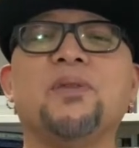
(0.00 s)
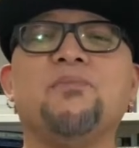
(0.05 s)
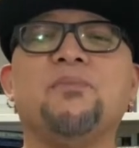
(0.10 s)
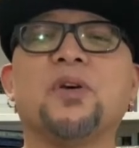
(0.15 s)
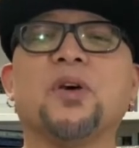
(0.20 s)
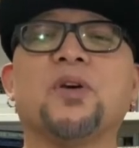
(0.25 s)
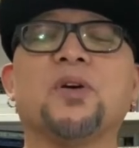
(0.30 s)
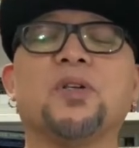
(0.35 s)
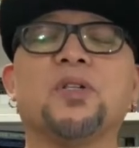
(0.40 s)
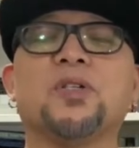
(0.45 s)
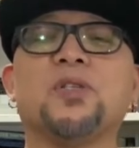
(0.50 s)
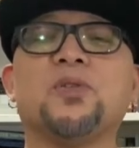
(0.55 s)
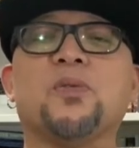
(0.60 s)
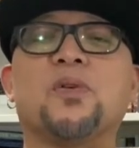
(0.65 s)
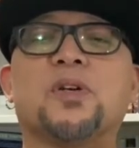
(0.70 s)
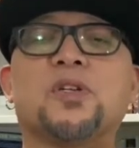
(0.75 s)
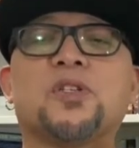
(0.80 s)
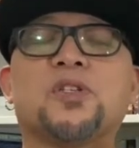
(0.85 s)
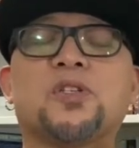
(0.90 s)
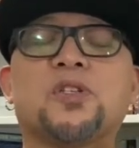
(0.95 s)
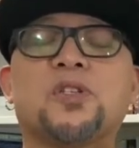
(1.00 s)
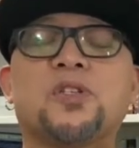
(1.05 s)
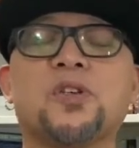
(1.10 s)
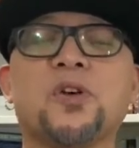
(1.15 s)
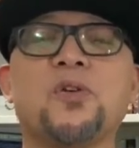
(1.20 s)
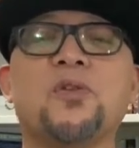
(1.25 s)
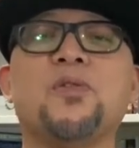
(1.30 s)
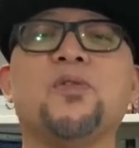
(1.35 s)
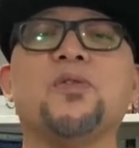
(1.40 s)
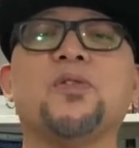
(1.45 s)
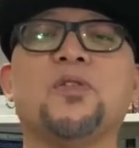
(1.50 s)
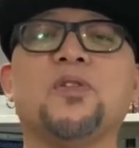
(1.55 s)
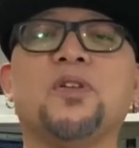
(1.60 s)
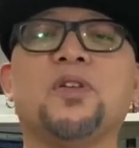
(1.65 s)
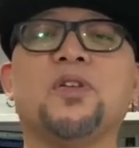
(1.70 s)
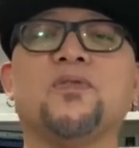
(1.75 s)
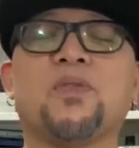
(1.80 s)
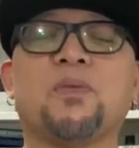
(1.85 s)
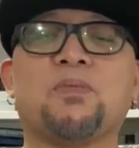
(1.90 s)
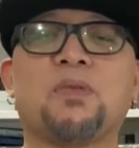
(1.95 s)
because you are so good
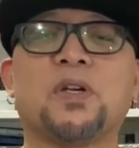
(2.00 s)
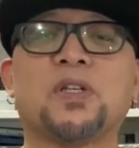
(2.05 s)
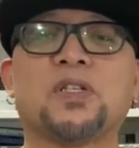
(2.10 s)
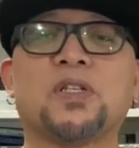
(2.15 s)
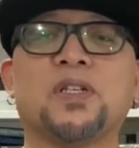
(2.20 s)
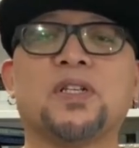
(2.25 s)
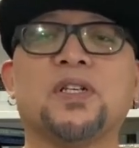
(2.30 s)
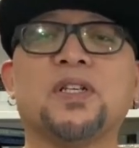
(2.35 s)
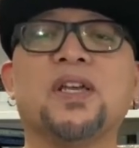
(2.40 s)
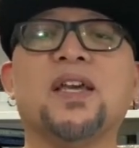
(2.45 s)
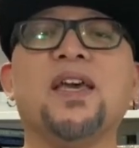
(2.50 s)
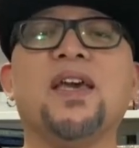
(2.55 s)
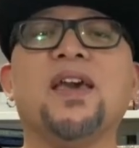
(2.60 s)
of a person,